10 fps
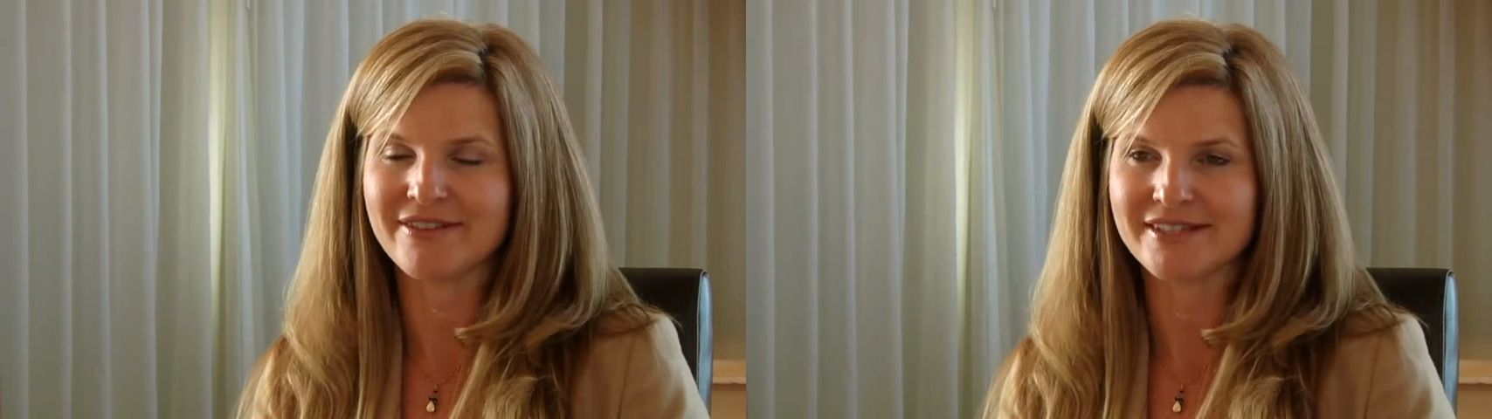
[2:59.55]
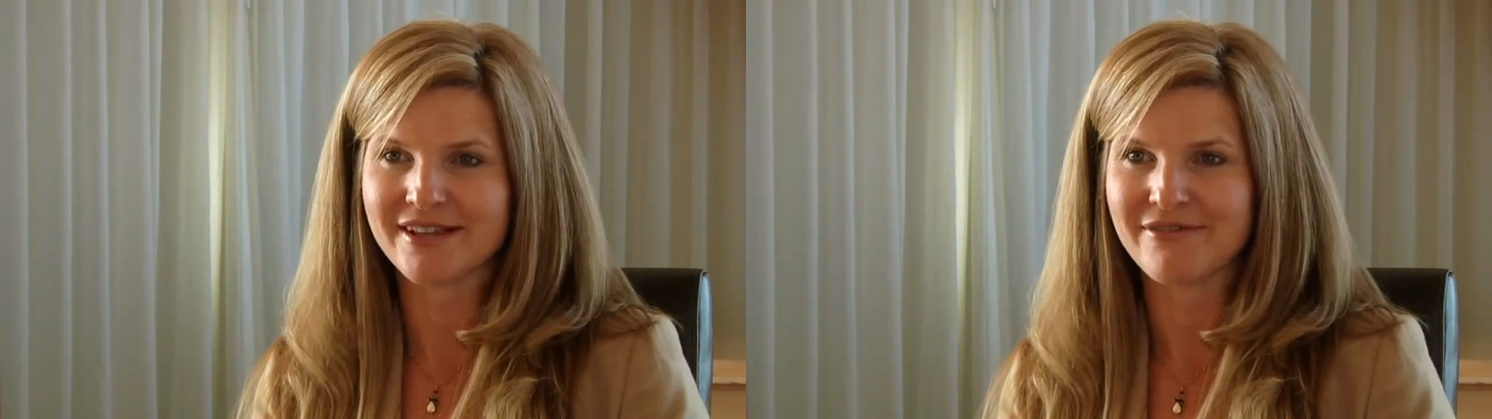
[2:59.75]

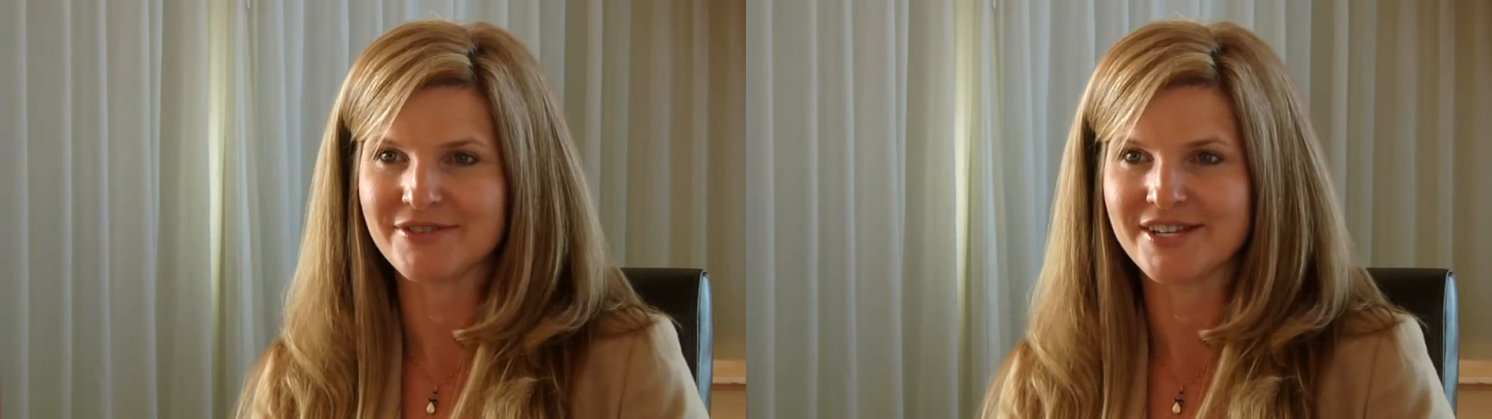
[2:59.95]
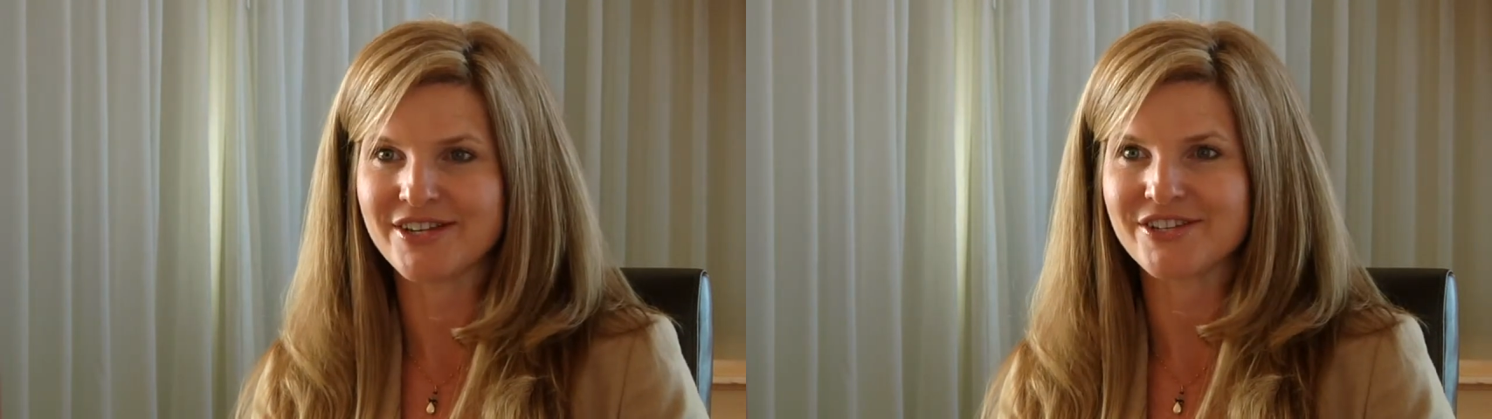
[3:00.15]
this
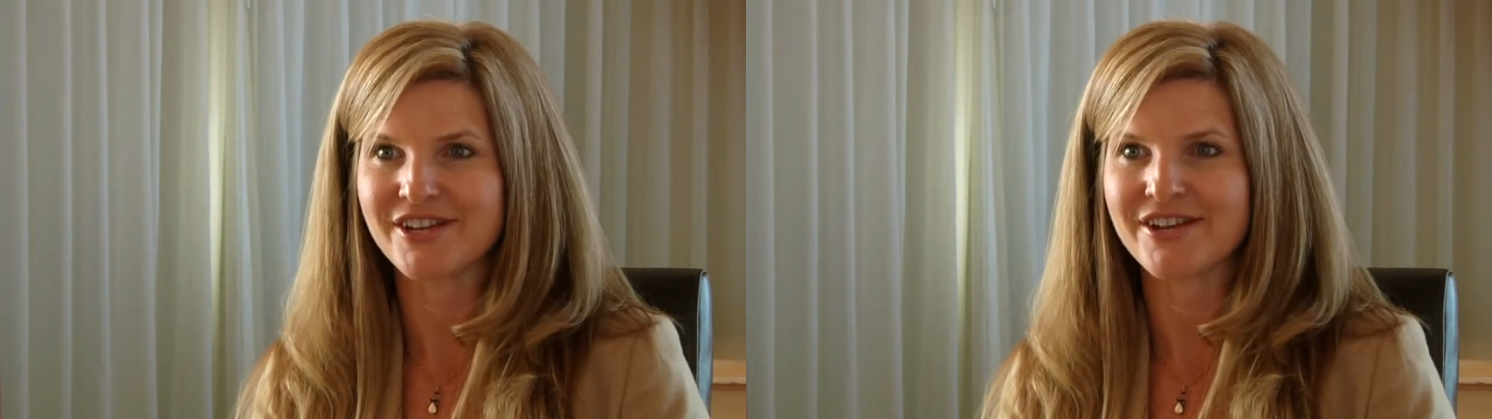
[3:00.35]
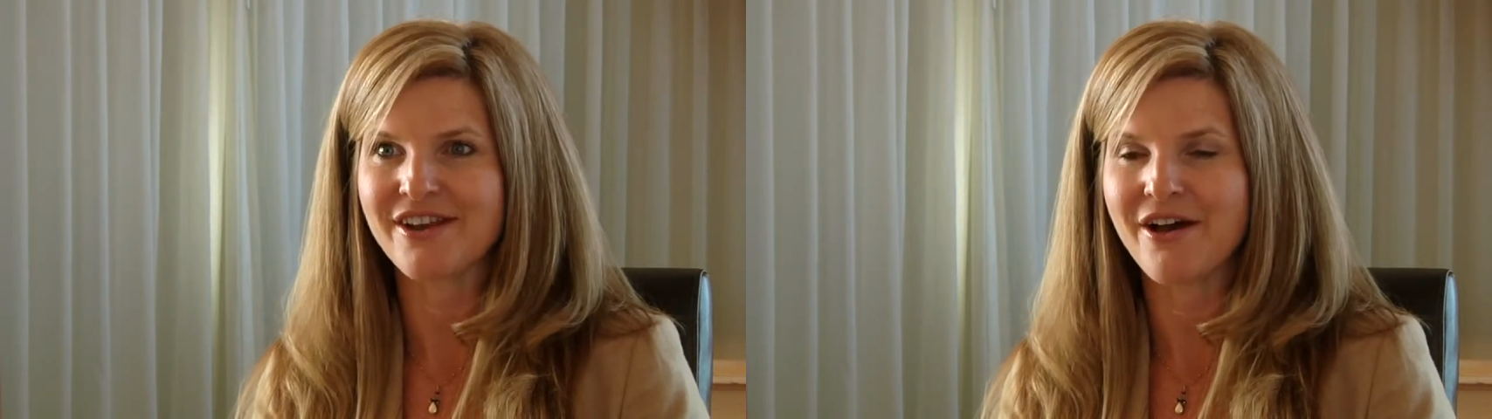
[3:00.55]

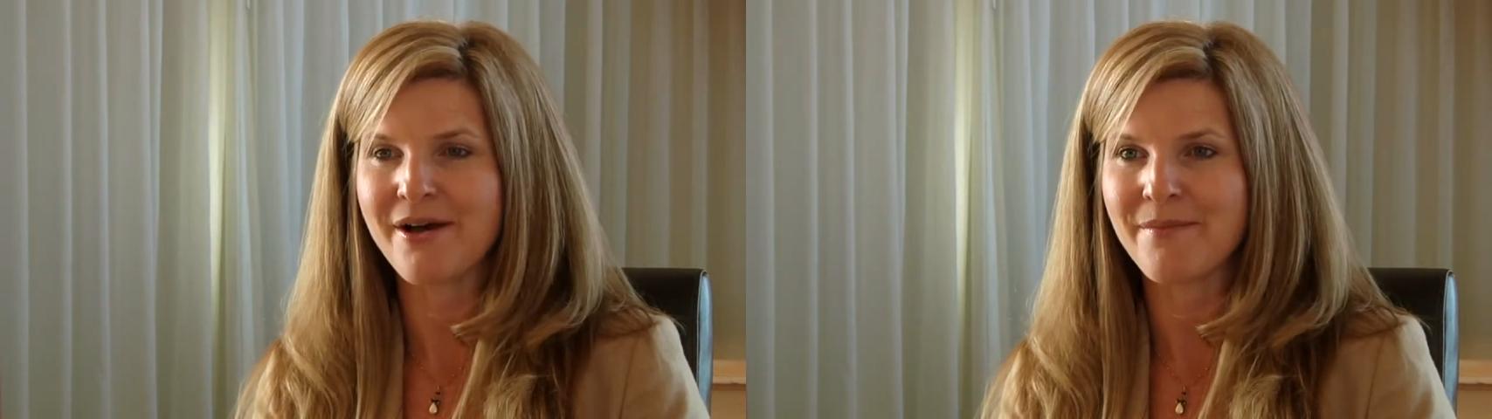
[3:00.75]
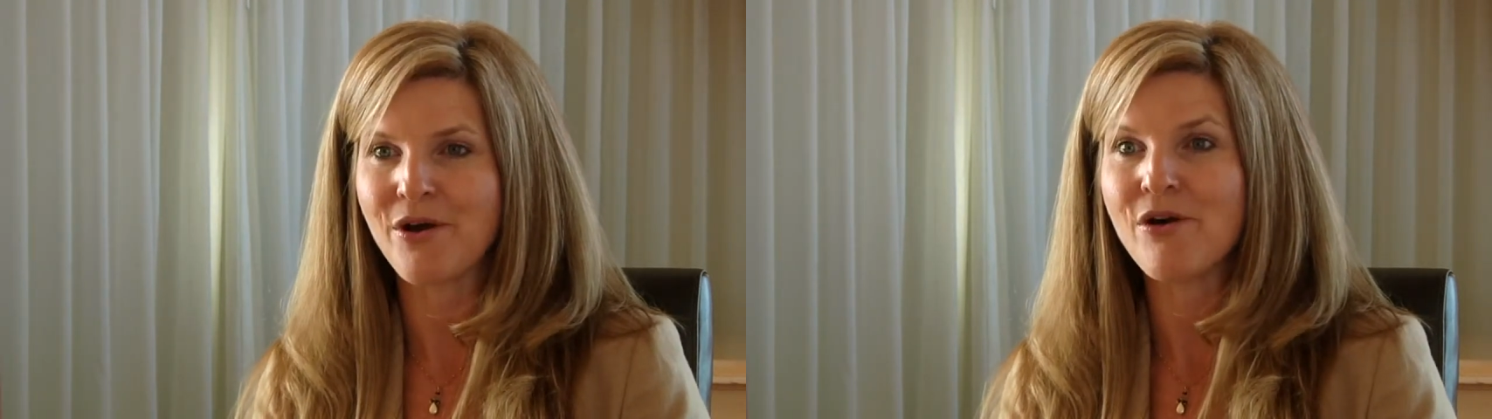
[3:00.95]
conversation
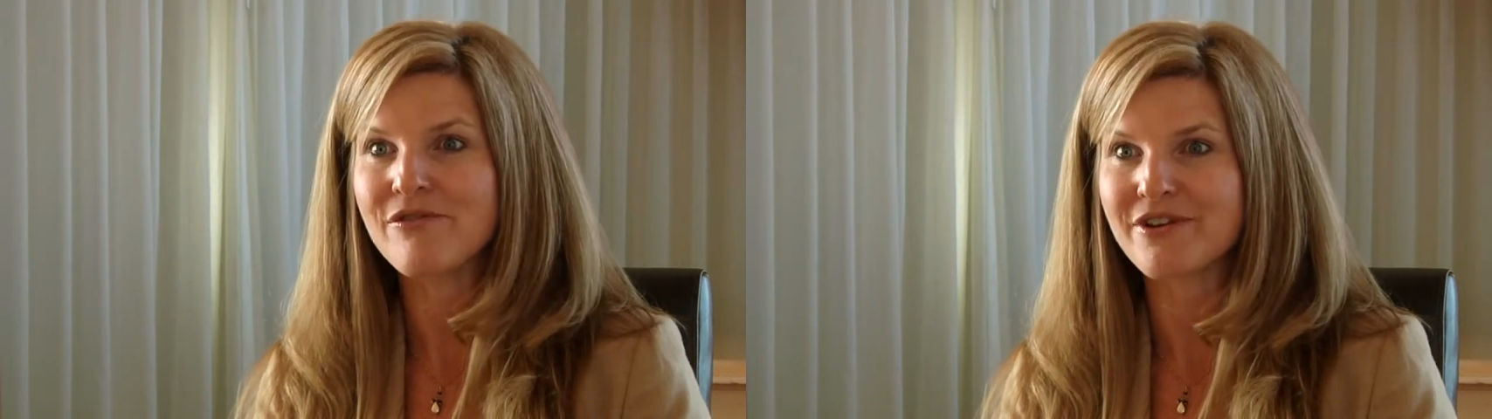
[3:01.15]
over